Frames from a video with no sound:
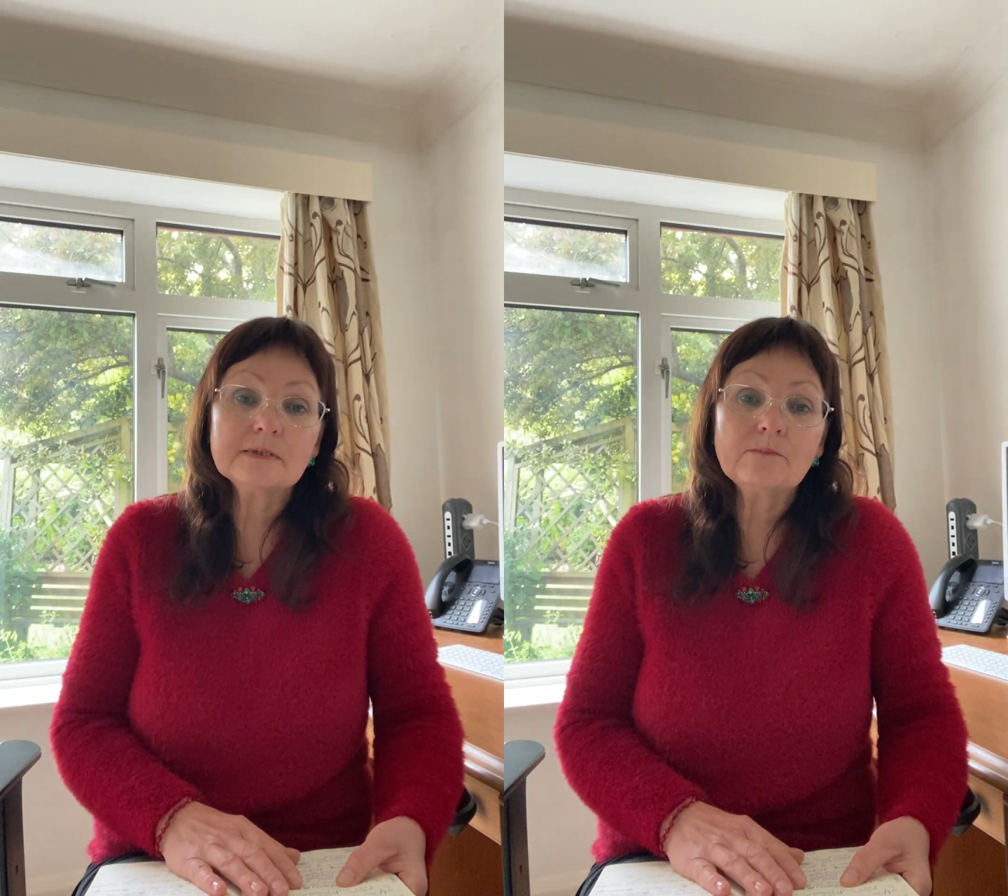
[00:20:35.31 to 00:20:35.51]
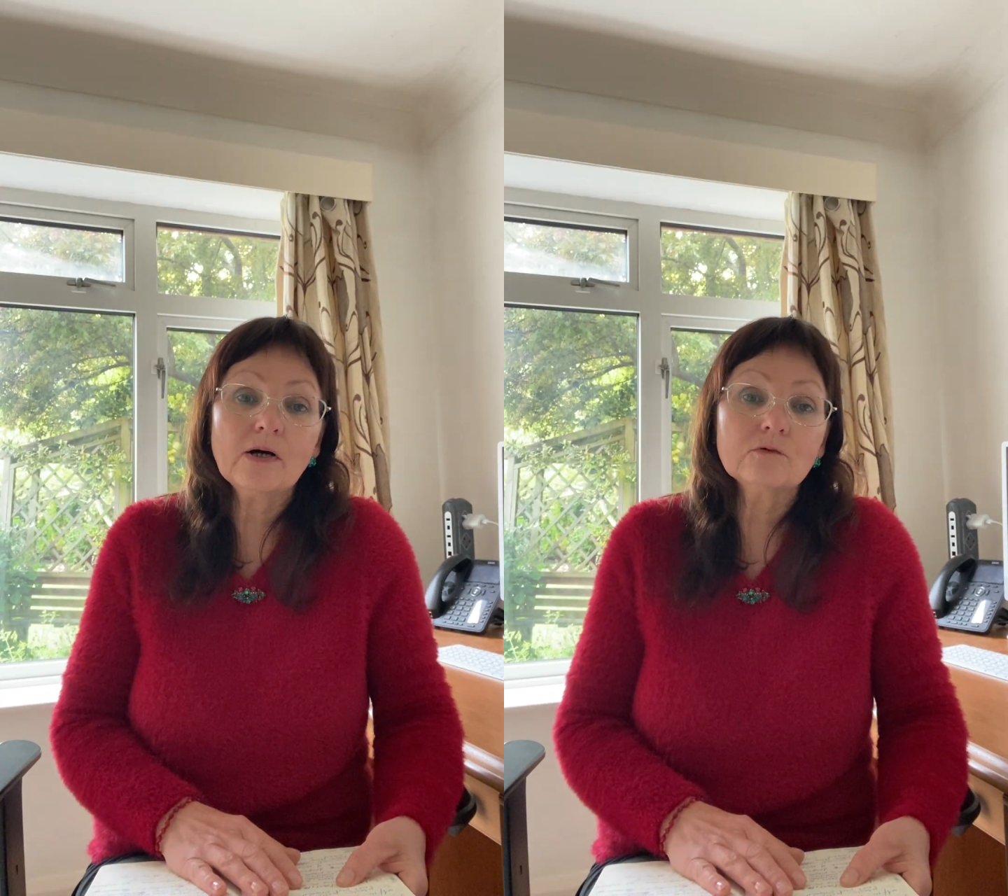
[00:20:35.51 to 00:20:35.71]

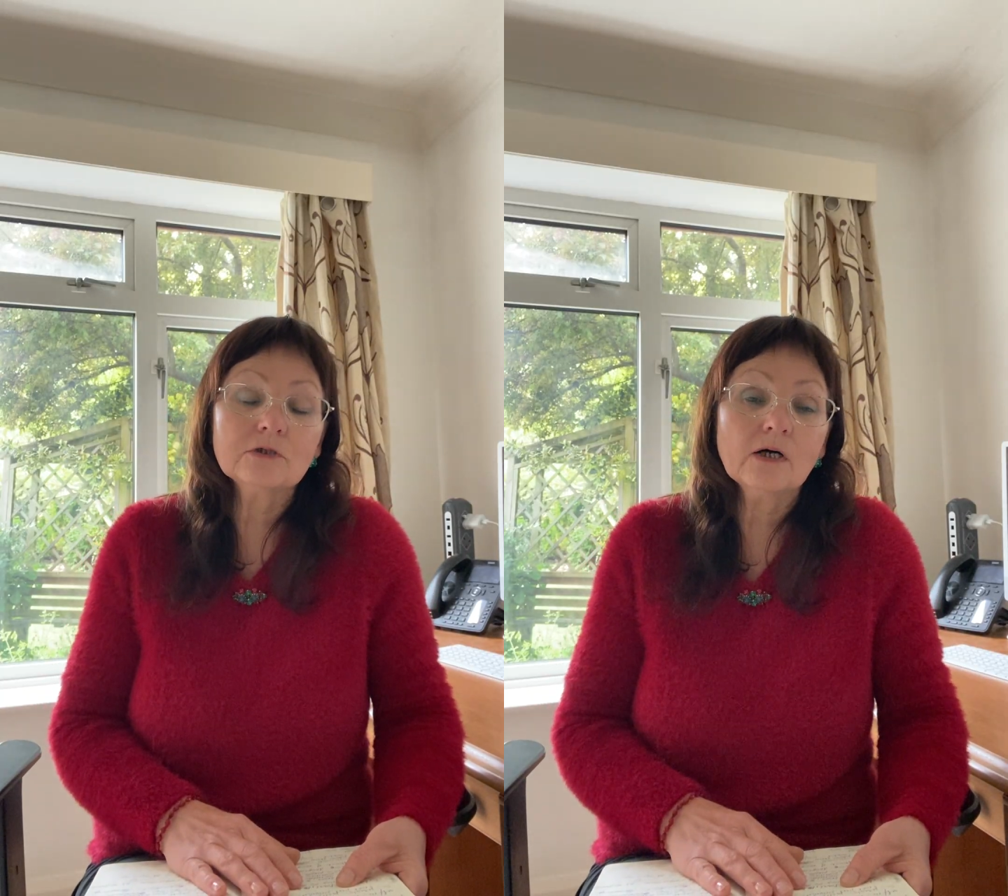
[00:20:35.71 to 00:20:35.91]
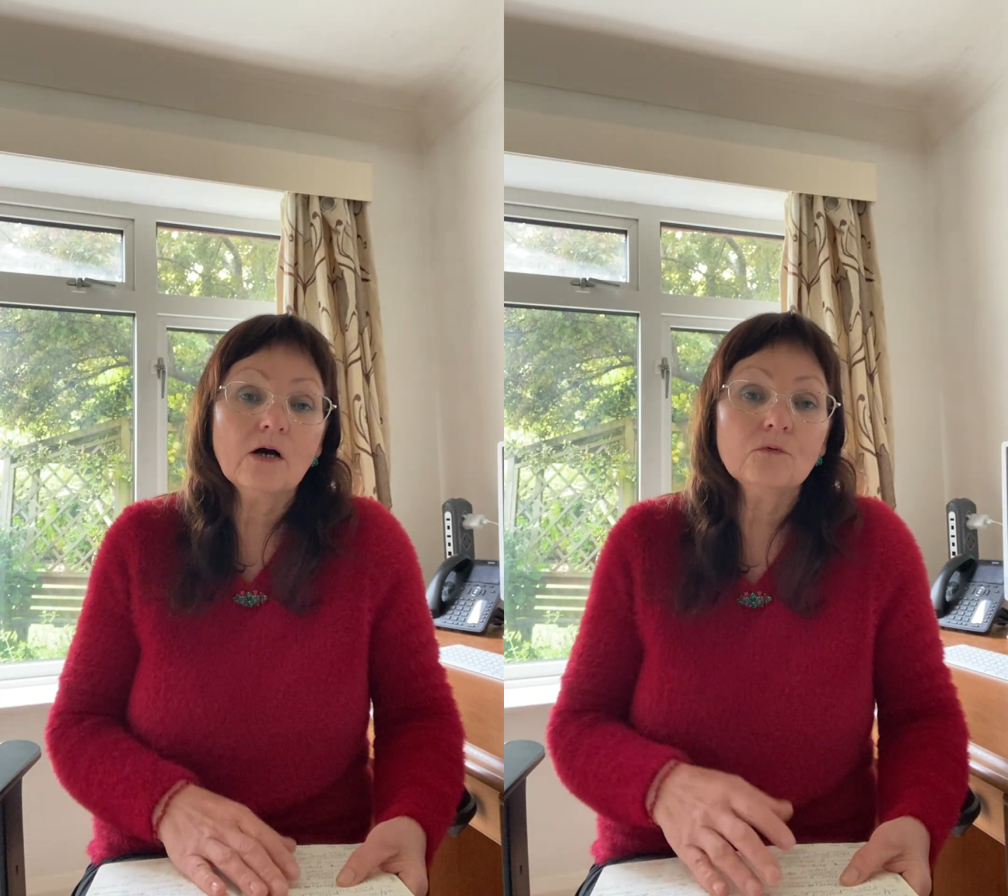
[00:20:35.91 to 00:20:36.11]
about
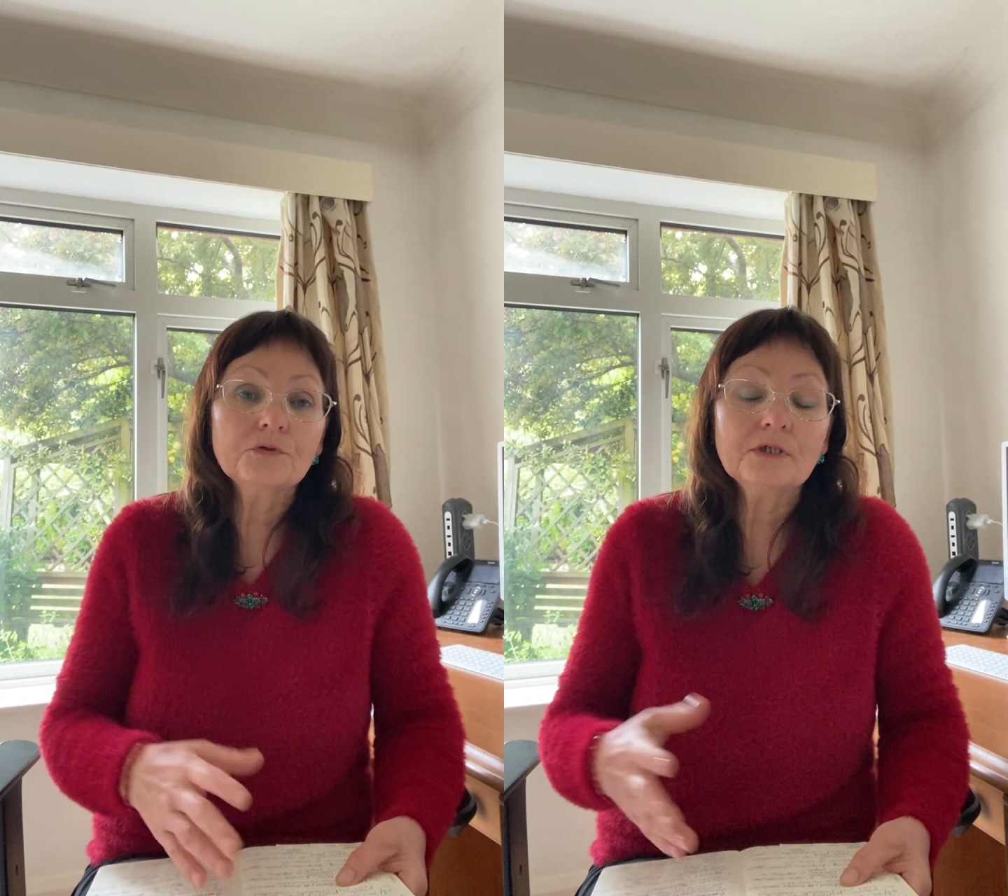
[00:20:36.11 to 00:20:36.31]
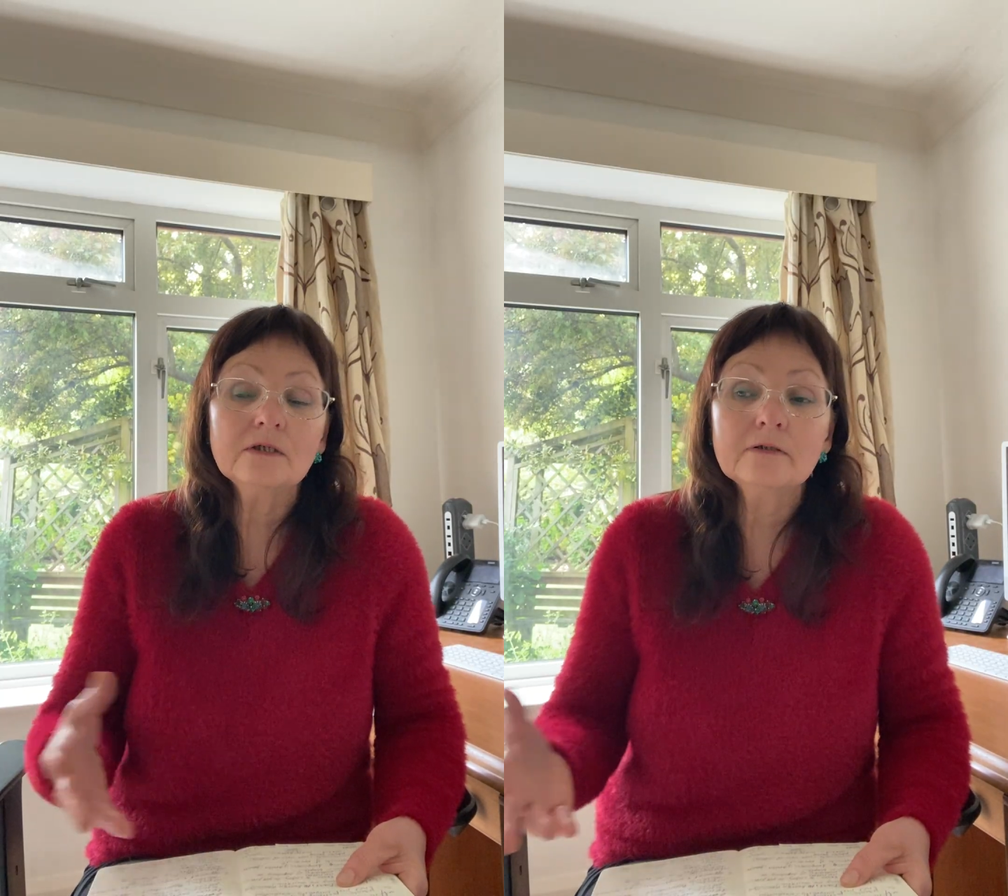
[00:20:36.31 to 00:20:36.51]
how
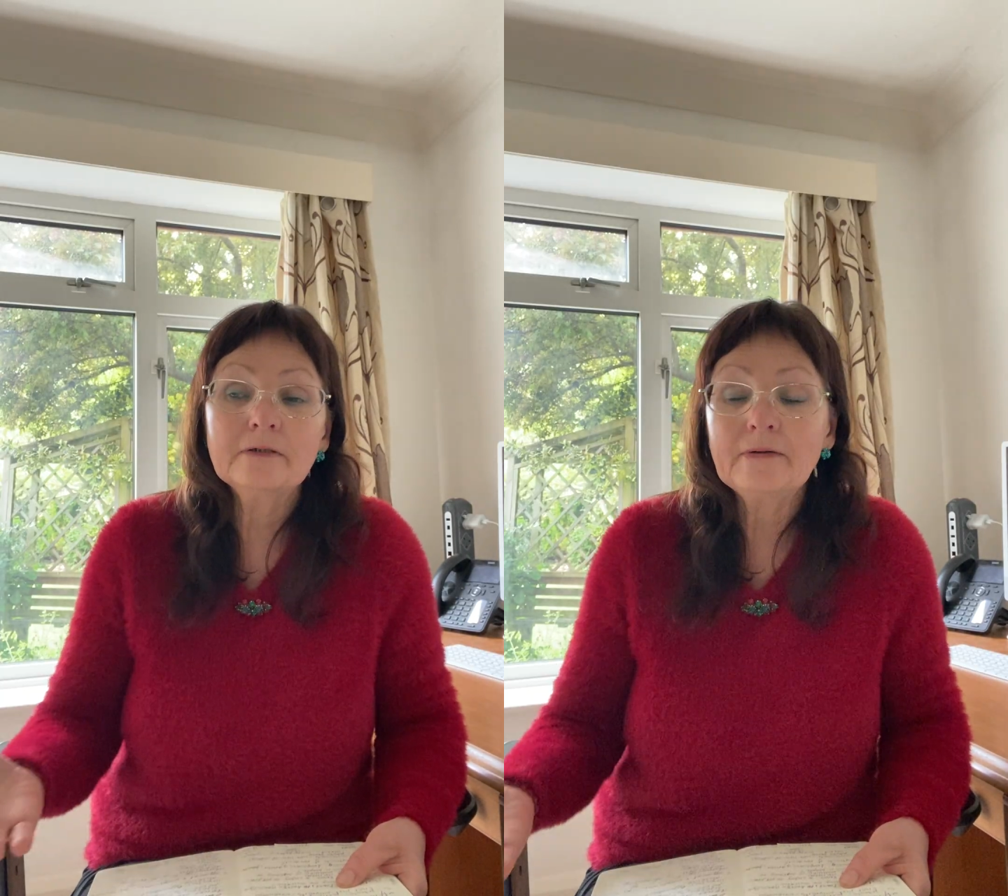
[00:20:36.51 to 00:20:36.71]
he